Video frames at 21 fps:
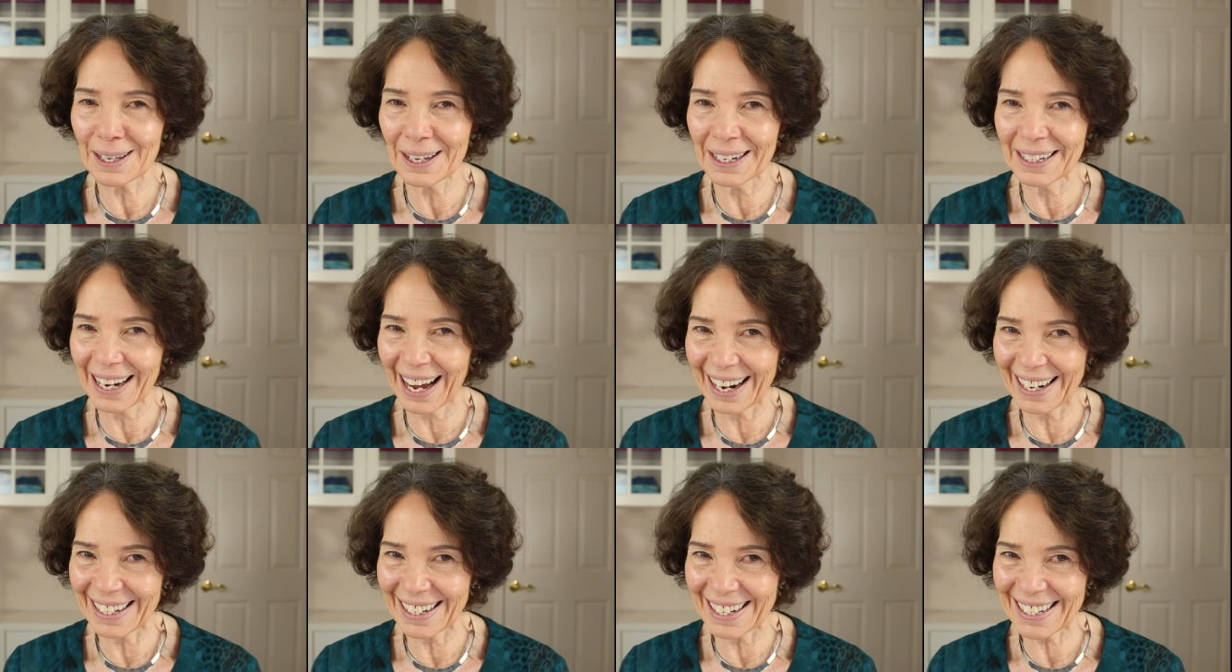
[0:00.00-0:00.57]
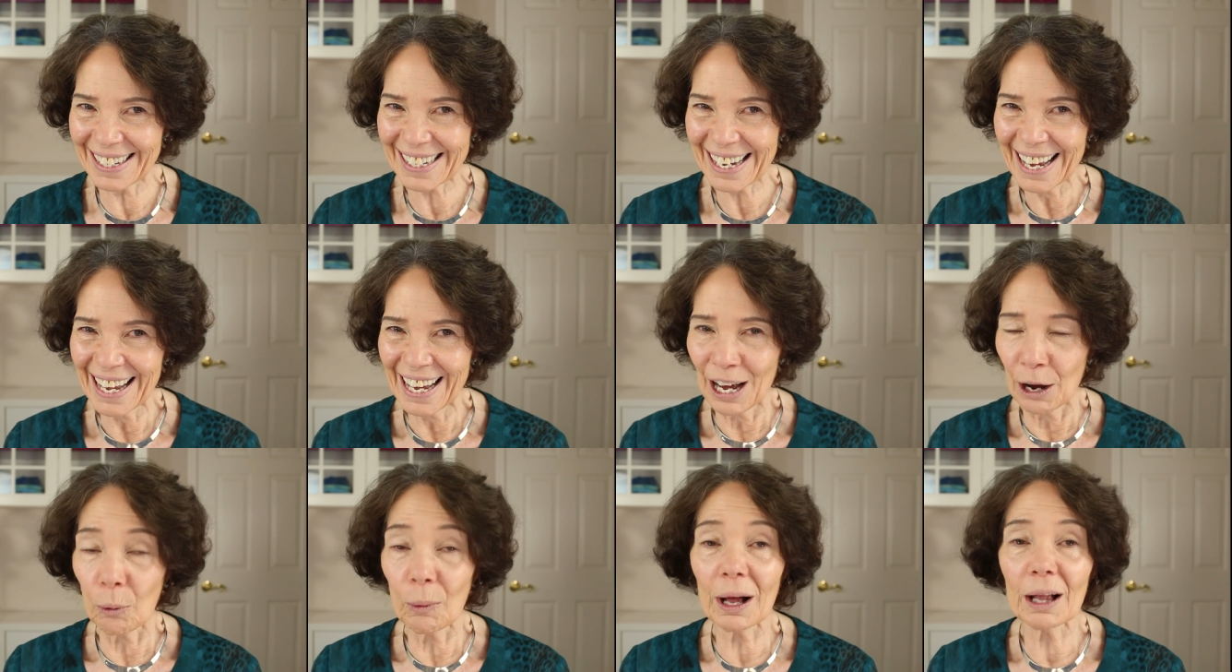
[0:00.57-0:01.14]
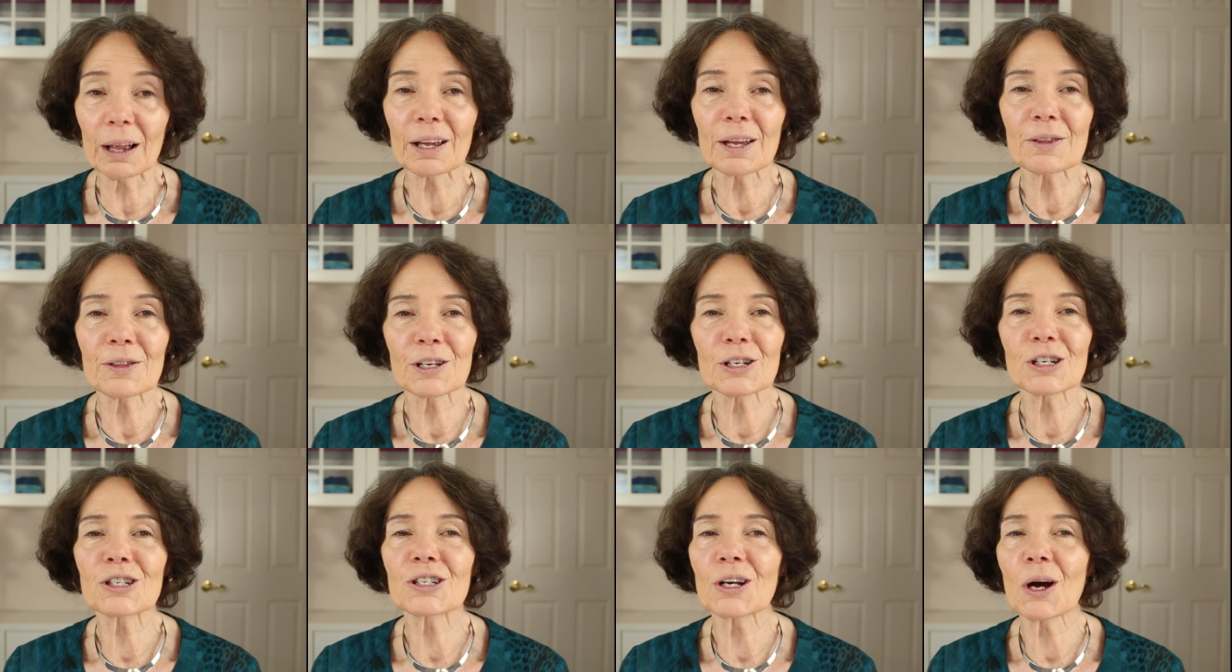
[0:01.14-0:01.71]
in the 90s? Well,
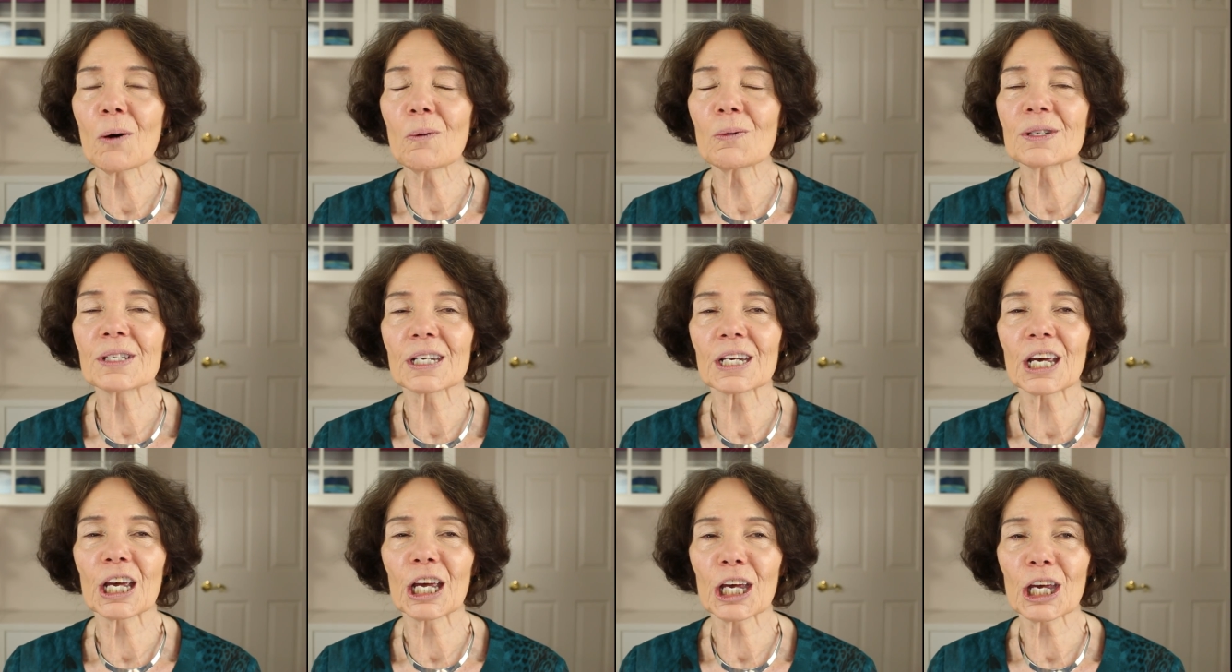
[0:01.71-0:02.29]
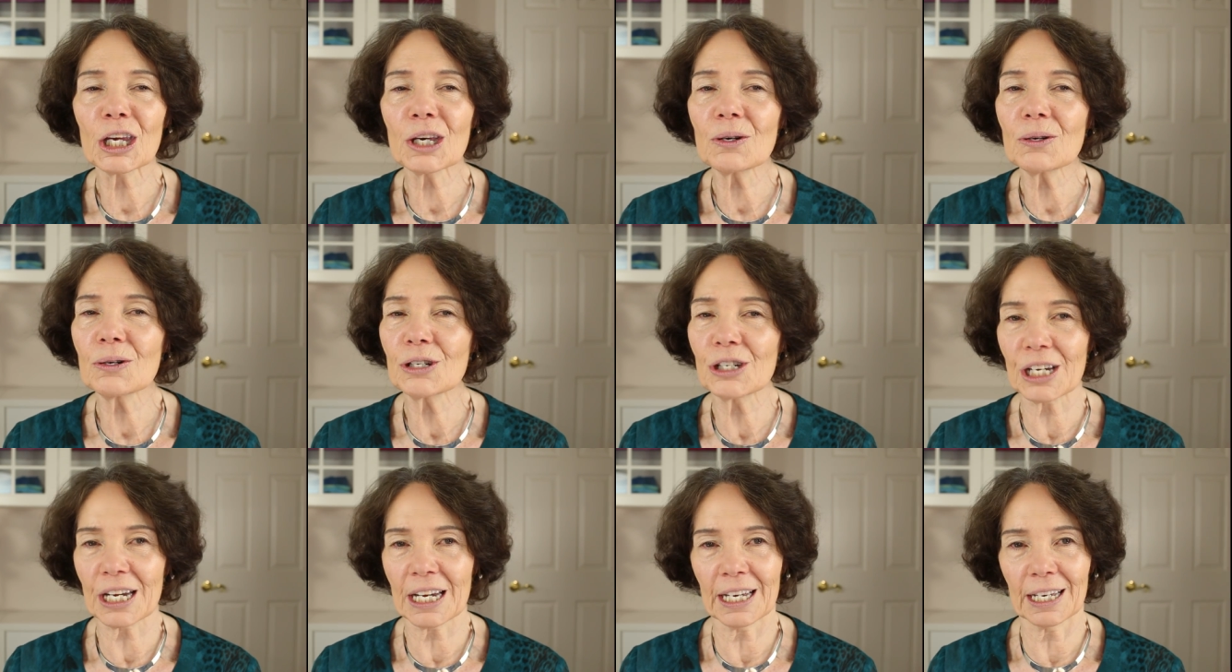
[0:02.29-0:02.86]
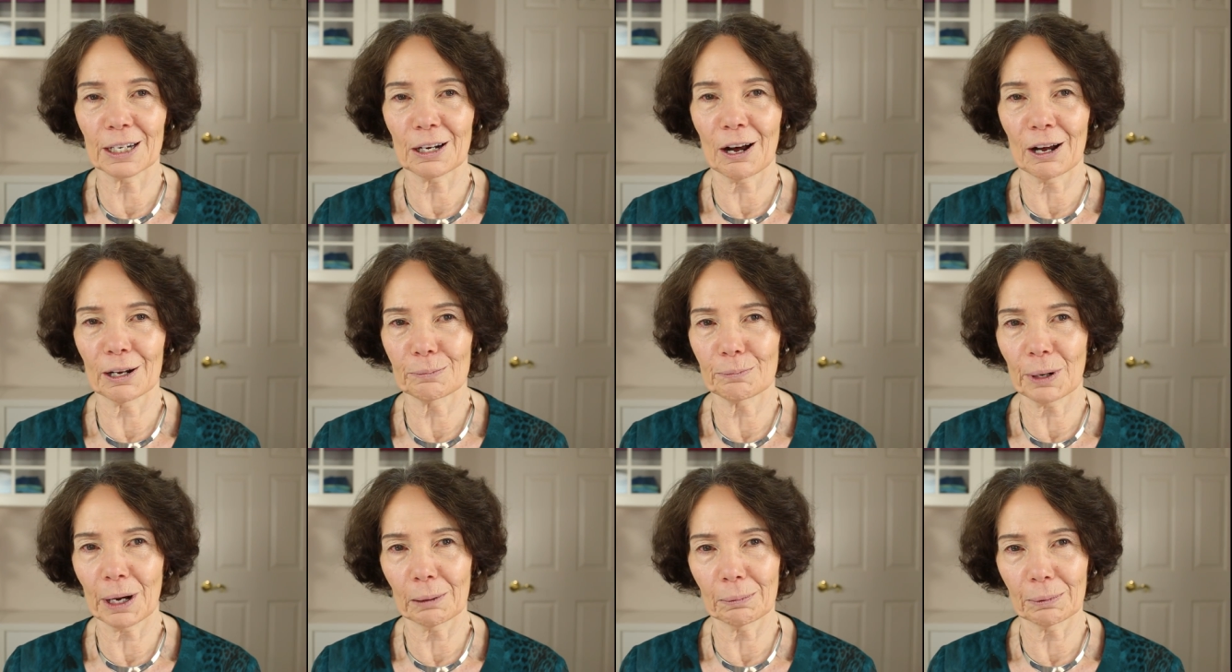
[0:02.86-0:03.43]
the show was a huge hit
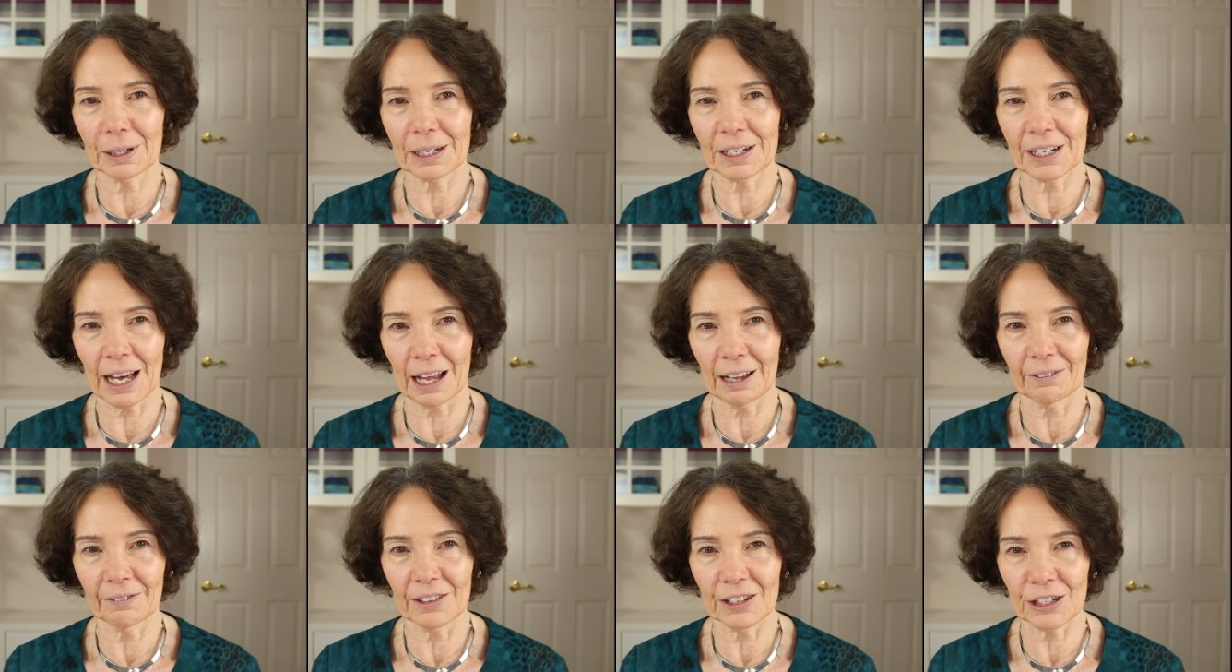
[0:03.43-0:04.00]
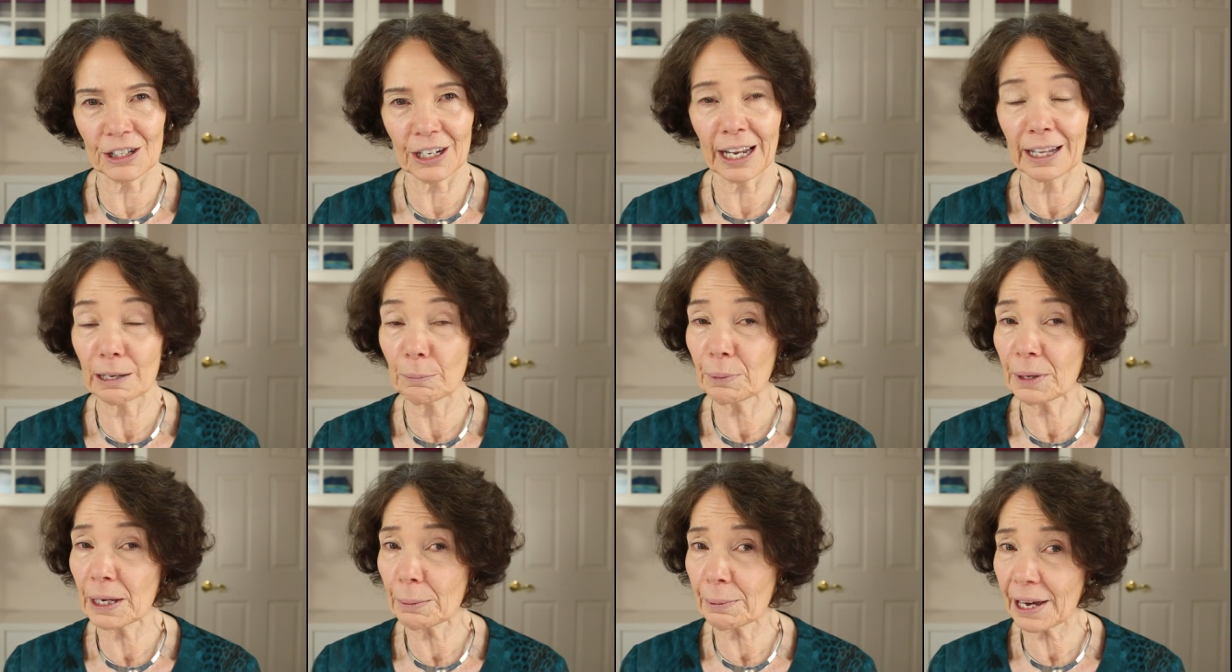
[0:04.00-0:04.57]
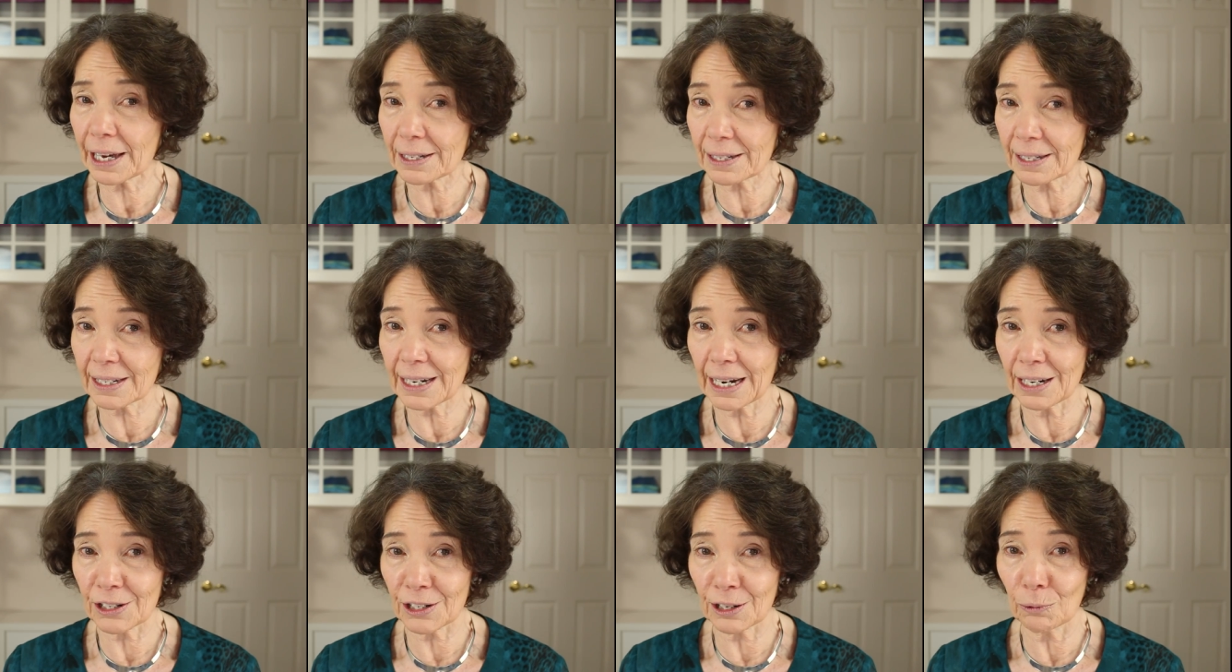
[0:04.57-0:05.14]
on public television, and the PBS
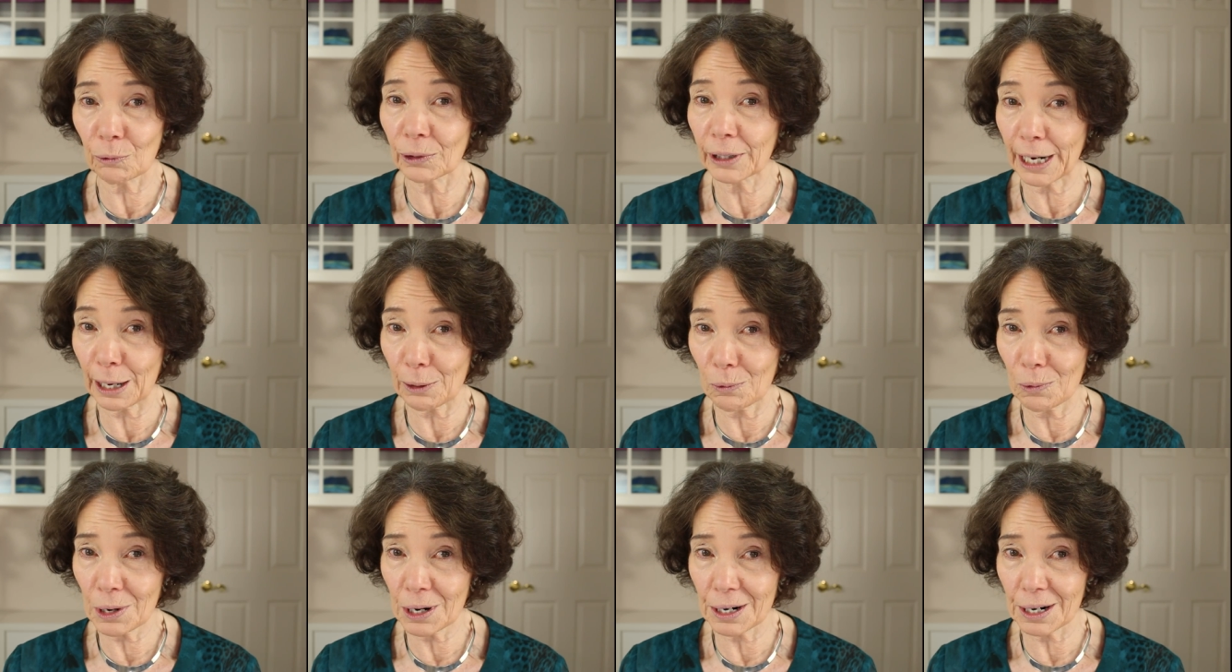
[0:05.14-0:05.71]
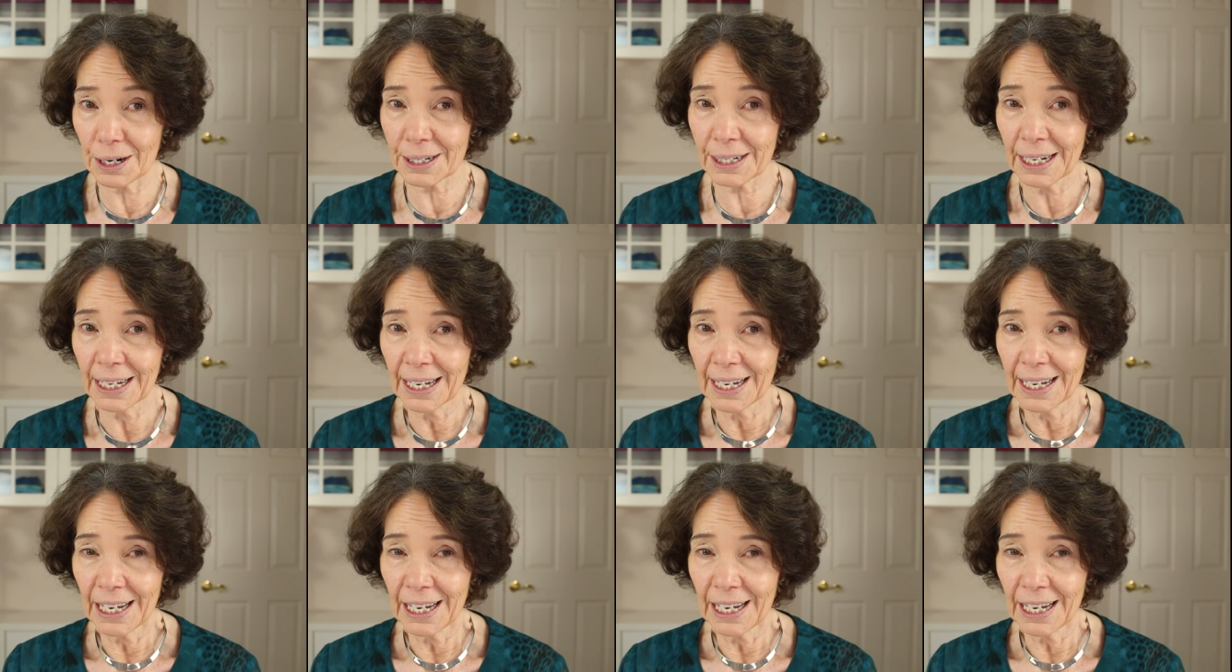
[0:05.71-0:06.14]
station where I worked